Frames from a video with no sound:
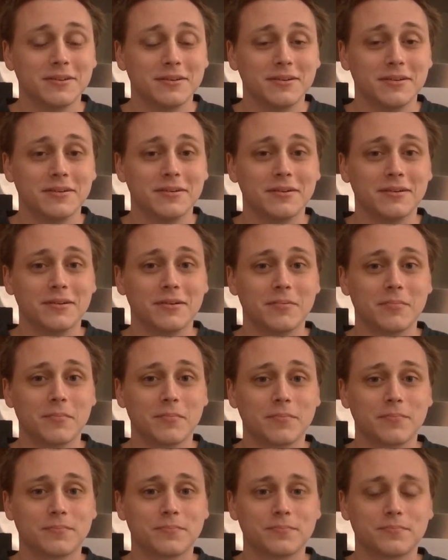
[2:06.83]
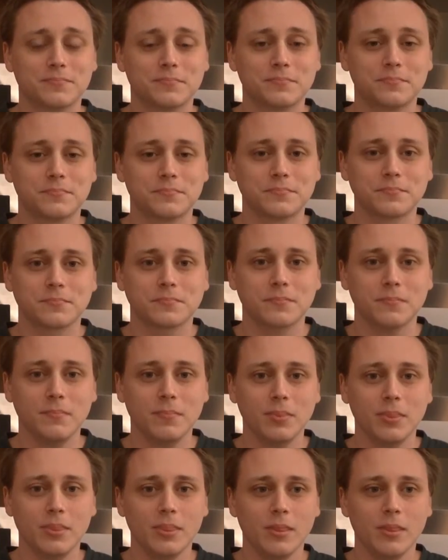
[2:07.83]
(no one is talking)